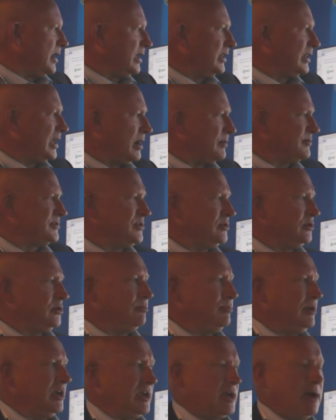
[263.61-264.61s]
allows you
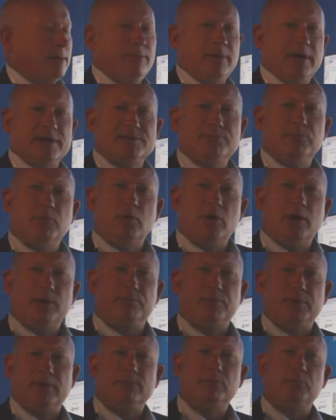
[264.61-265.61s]
to become much more
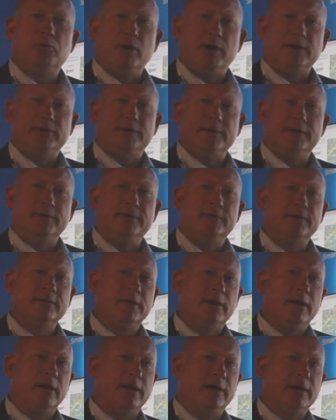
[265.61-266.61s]
pinpointed
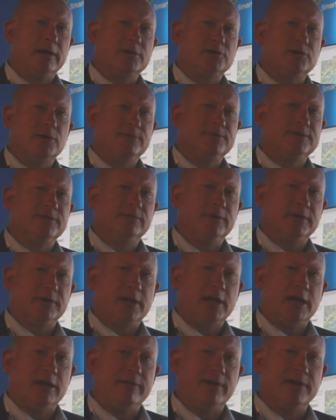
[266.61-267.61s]
in terms of what
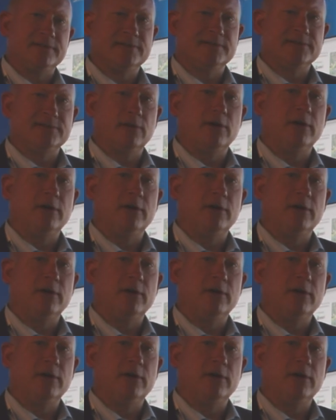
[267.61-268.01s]
kind of assets